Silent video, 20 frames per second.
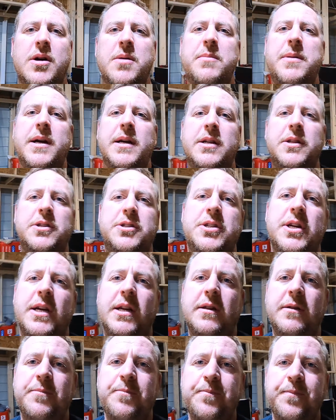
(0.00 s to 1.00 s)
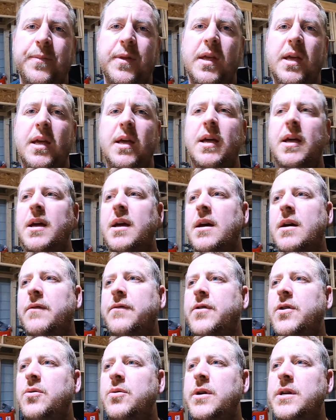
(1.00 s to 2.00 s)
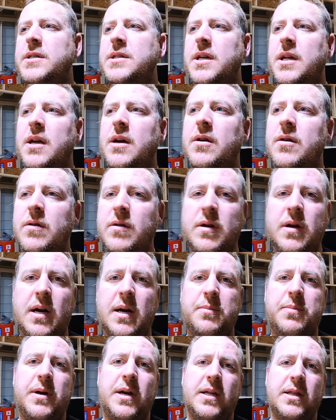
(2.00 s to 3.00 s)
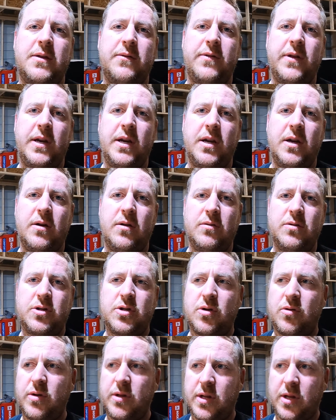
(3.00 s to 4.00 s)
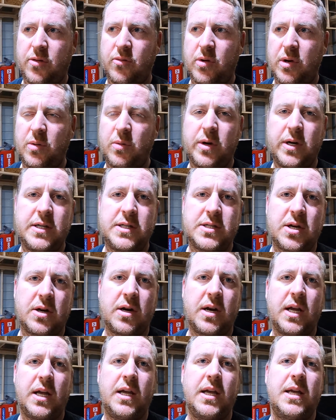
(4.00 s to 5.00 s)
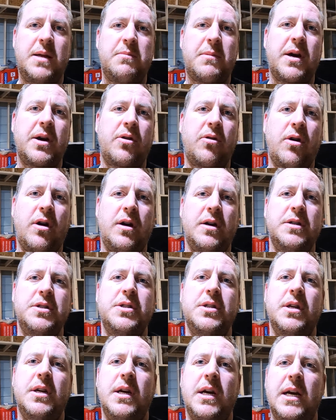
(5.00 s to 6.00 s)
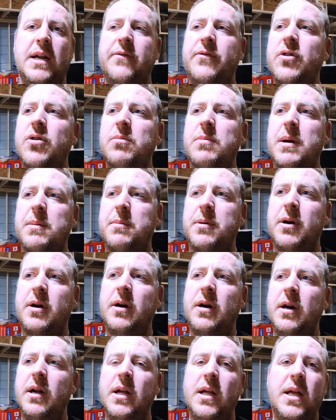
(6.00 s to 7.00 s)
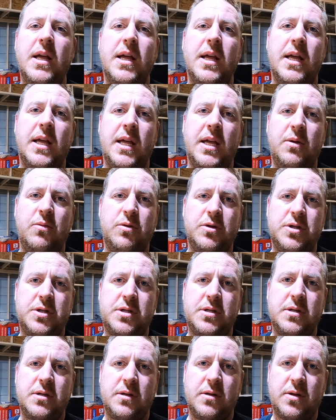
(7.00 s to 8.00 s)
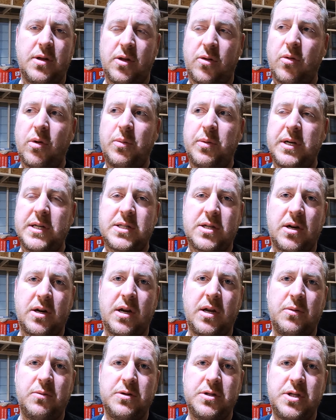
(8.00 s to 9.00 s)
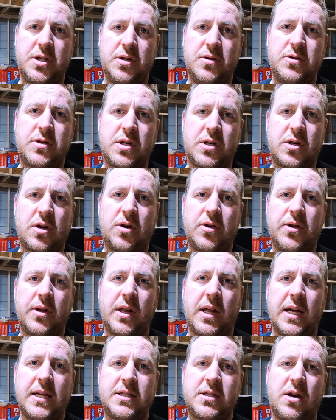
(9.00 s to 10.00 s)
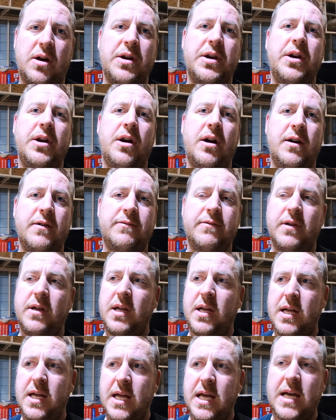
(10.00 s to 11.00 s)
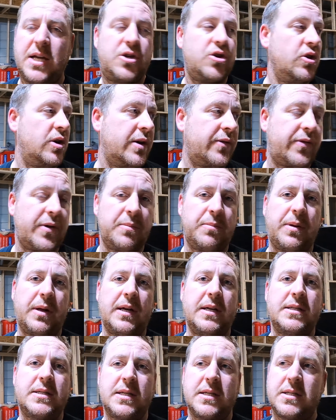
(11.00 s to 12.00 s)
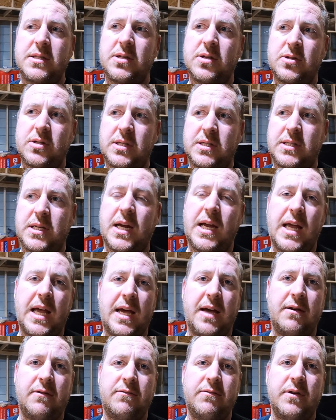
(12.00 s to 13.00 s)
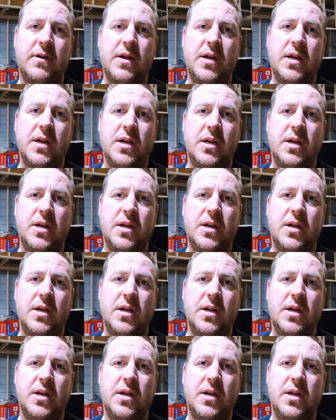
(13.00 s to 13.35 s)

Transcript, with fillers: Welcome back to the channel. A few weeks ago, I put out the video showing the three-way circuit in my garage. And if you remember, it was the three-way circuit was used to turn the lights on and off at two different places. So since I have